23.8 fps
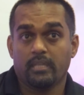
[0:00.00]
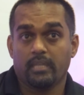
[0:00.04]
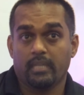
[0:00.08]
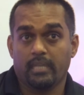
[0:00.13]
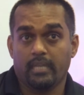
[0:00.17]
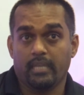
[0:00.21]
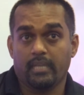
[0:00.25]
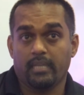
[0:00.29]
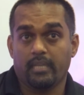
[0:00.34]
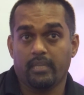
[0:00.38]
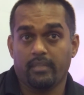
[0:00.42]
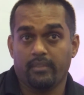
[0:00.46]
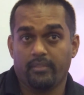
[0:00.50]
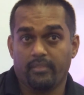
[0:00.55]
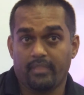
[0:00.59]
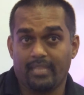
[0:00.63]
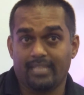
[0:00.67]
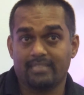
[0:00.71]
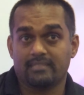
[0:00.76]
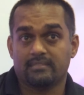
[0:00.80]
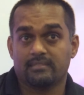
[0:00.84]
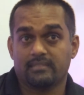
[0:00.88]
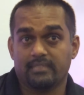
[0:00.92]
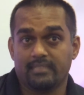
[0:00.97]
and
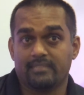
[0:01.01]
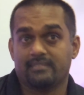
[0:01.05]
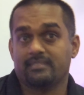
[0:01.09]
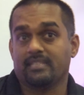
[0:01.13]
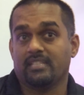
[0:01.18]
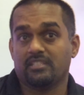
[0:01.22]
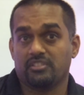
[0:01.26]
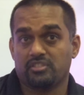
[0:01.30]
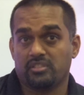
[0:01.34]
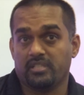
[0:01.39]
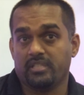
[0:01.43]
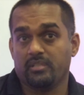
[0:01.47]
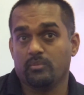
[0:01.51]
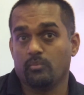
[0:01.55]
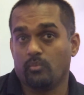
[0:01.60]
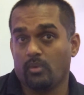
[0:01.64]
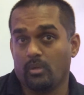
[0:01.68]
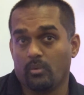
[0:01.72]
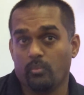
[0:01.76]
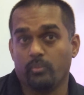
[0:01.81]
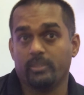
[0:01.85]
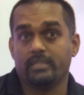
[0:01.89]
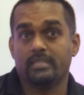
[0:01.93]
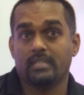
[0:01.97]
that's essentially
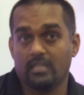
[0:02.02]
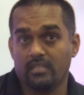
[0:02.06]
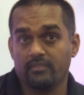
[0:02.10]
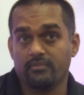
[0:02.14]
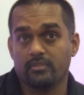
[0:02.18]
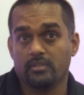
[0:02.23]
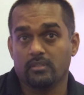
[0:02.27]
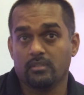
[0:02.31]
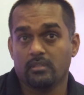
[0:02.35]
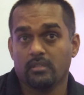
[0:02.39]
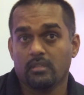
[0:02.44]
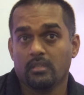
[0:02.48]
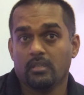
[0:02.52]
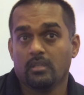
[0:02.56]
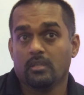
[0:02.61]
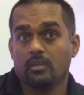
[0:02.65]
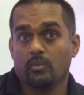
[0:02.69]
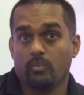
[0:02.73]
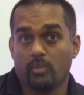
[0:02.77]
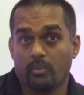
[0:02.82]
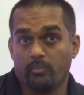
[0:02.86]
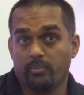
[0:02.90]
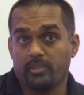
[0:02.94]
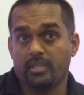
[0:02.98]
what we deliver
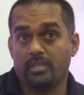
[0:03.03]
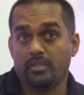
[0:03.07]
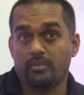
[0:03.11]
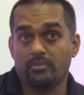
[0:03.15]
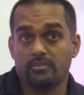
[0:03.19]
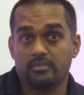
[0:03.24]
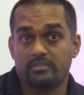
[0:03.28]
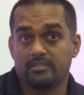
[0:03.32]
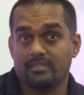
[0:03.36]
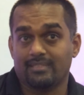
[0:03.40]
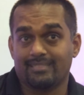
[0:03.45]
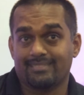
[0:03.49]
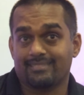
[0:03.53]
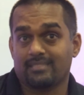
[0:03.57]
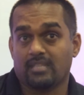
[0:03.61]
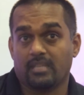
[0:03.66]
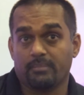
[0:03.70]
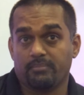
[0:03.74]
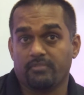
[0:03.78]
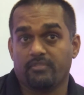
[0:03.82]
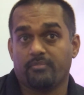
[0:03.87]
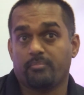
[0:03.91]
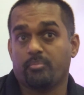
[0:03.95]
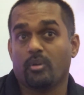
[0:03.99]
when we use this
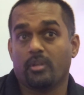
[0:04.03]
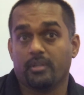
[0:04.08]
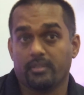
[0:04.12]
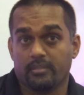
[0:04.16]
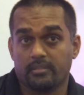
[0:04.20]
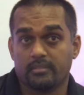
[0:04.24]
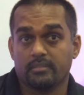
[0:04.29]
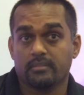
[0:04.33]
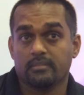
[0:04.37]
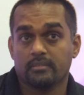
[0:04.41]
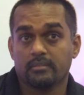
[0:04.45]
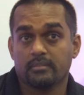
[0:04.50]
type of product.